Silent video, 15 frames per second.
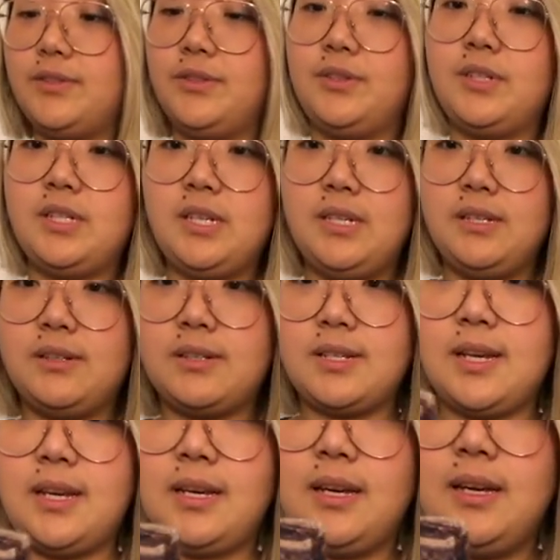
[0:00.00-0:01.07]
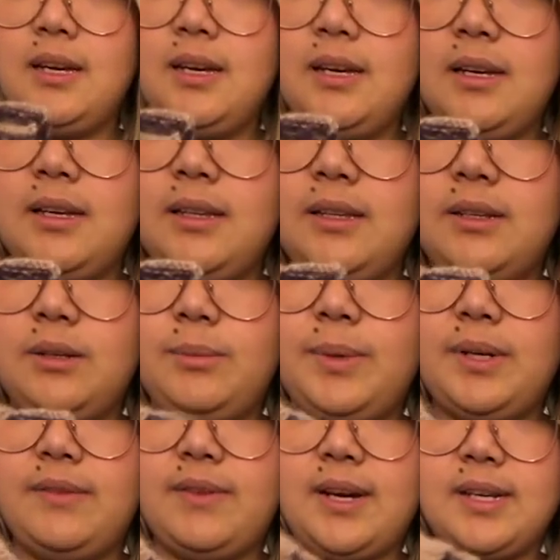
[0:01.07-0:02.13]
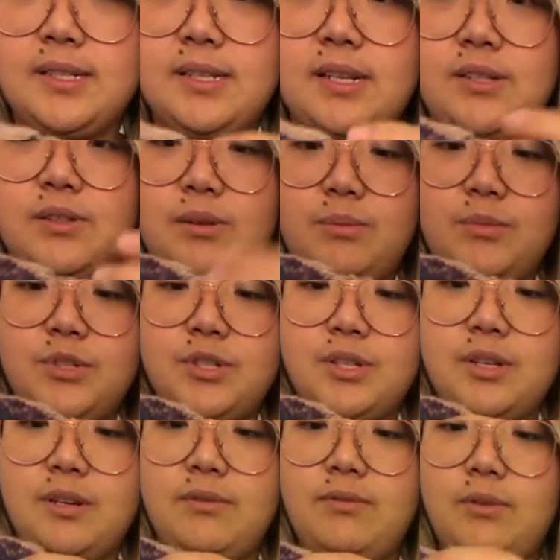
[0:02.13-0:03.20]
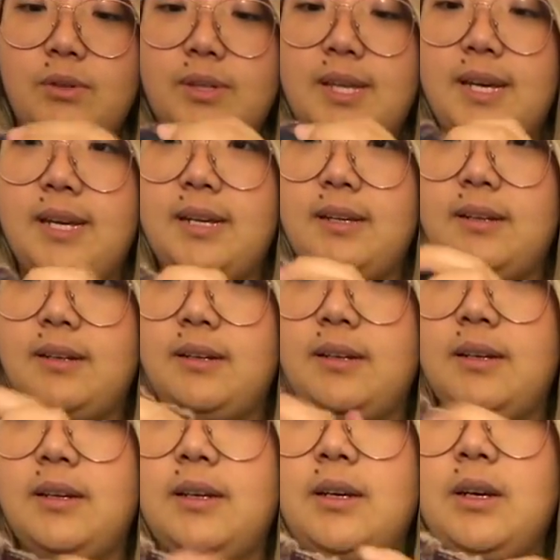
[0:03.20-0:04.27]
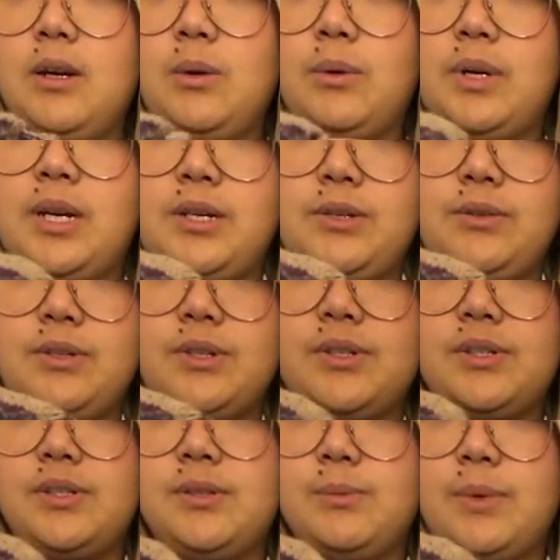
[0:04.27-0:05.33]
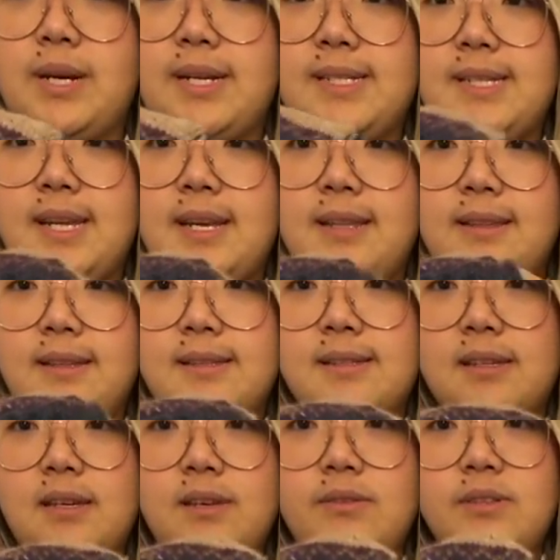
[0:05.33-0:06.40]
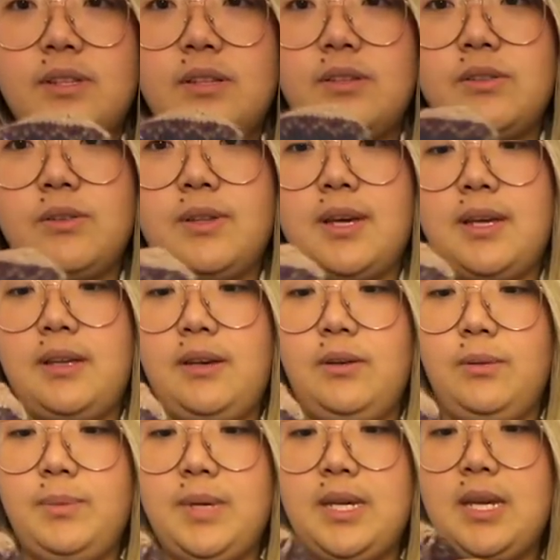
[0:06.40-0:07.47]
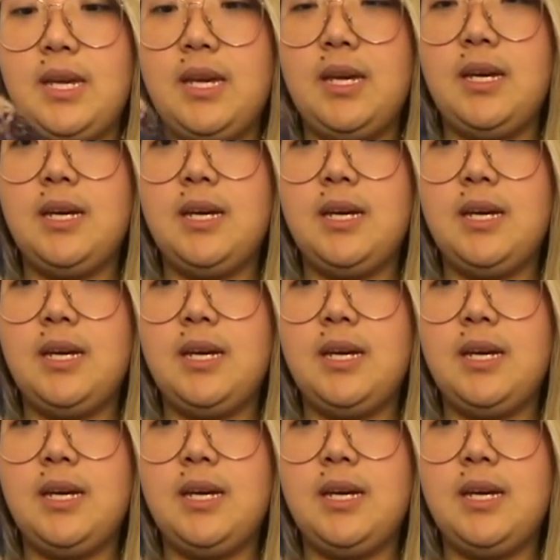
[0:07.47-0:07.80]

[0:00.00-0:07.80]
So see, there's like a little bit of excess, so I'm just gonna fold that in when I do this, when I set in the sleeves, so that it'll be